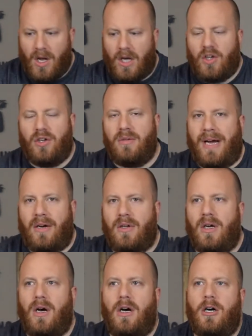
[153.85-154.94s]
Good amount
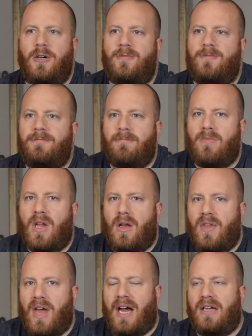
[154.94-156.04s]
of
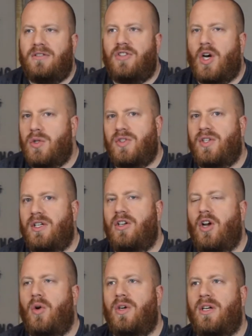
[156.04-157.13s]
that toasted
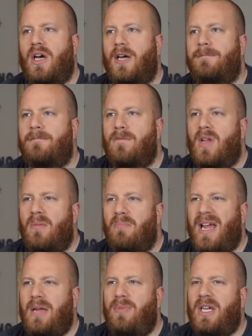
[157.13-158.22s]
coconut.
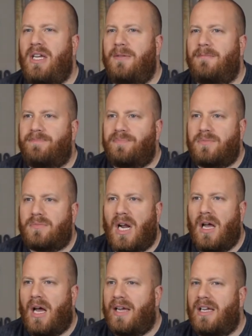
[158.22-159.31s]
Maybe,
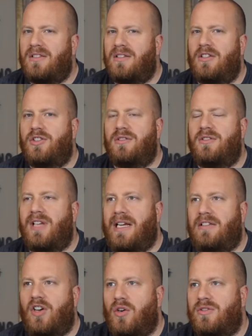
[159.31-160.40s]
I guess I shouldn't say
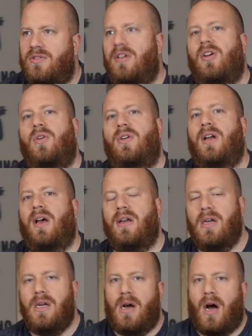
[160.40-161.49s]
toasted coconut.
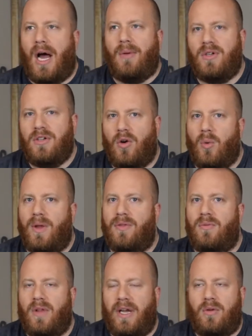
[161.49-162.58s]
I would go with
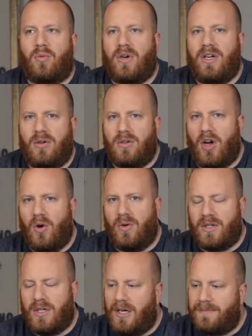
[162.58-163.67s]
like real
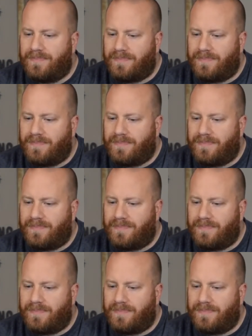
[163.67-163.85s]
coconut